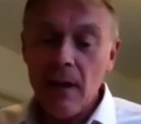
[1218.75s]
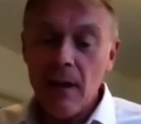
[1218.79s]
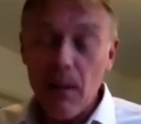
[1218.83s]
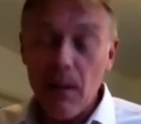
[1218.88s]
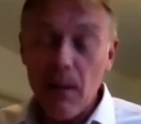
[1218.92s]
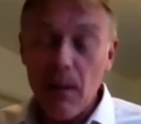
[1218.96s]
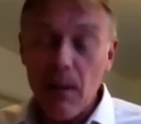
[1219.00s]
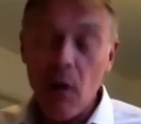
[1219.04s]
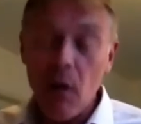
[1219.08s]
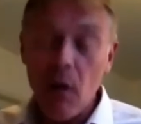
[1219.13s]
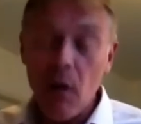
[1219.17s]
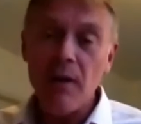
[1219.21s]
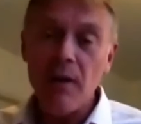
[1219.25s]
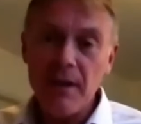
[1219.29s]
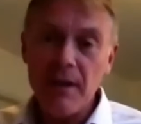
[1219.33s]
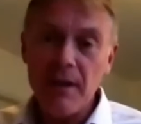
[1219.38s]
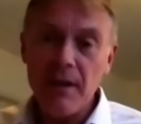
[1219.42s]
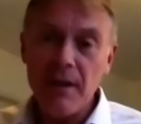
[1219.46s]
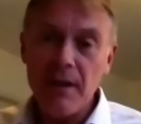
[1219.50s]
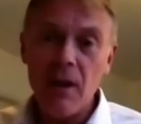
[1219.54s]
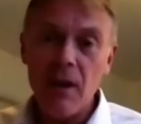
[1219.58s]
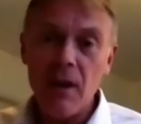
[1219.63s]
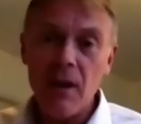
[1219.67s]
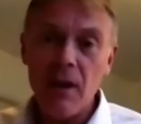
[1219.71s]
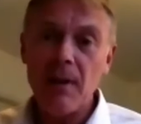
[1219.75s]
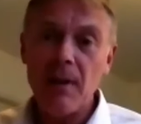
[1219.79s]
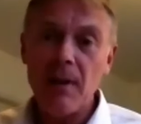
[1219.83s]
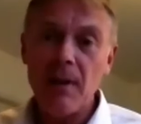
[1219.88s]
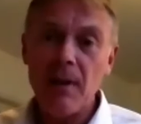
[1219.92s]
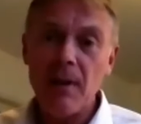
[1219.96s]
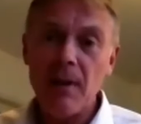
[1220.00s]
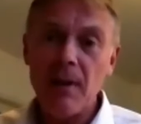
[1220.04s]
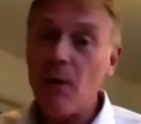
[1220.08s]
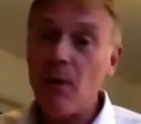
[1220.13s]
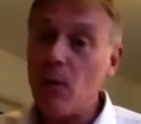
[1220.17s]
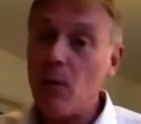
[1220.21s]
And I
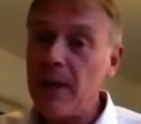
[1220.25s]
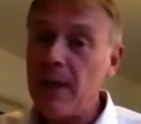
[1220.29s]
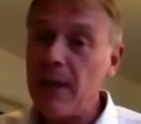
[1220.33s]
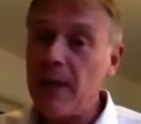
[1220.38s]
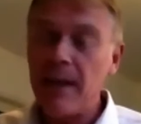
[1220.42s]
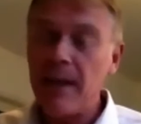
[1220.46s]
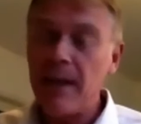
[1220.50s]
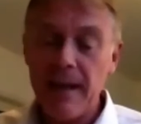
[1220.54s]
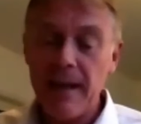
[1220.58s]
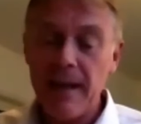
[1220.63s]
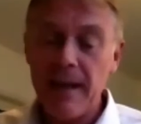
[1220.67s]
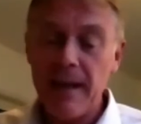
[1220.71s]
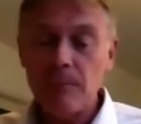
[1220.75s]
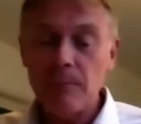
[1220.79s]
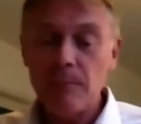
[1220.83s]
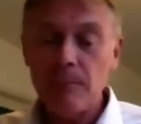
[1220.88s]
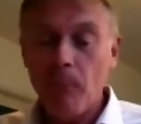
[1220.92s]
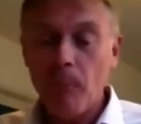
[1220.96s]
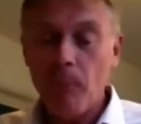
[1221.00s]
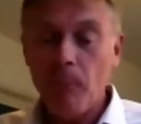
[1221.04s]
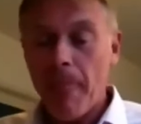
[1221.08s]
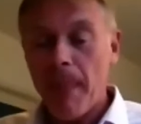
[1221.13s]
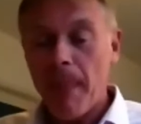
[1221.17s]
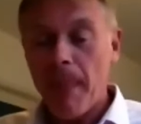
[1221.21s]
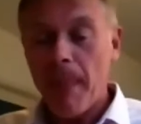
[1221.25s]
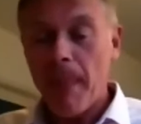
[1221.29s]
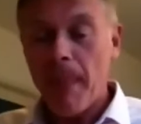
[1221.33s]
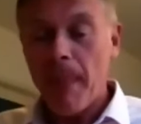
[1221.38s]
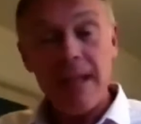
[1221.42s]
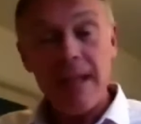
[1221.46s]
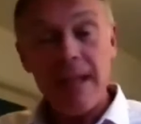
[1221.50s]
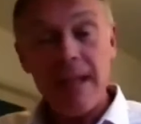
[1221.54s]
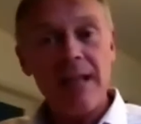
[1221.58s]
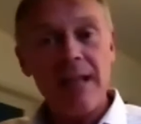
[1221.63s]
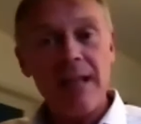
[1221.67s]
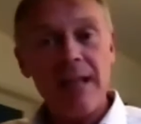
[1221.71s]
was called into hospital about a
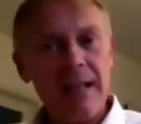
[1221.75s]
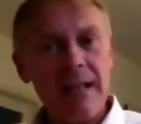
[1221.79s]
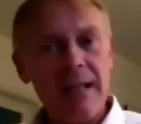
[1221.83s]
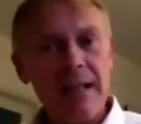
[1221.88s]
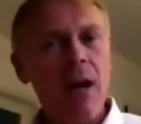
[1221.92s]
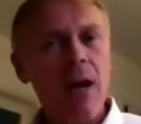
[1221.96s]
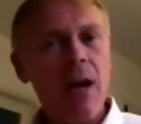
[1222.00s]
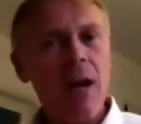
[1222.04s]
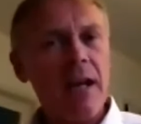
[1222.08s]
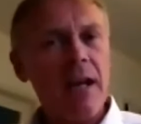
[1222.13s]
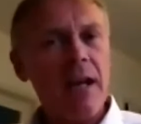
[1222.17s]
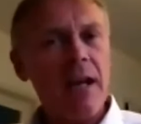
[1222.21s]
week later.